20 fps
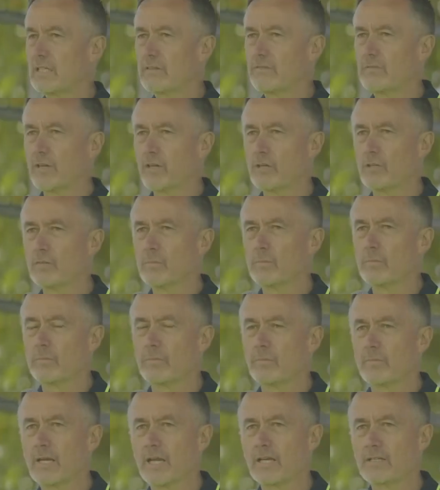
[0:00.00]
give help
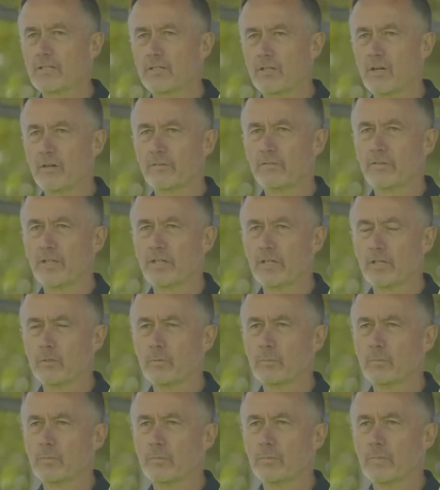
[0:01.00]
and to offer
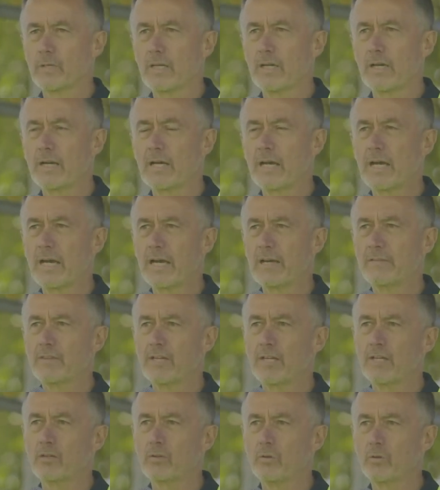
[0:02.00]
help, uh, and
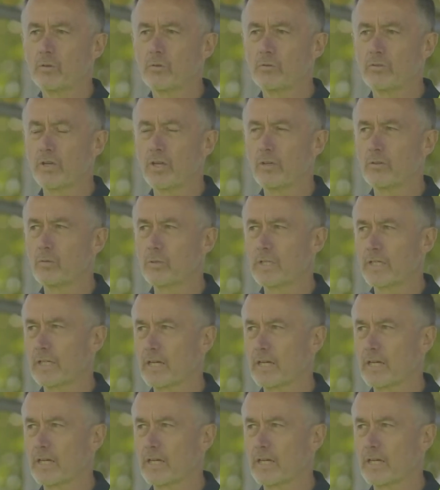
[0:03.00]
then also we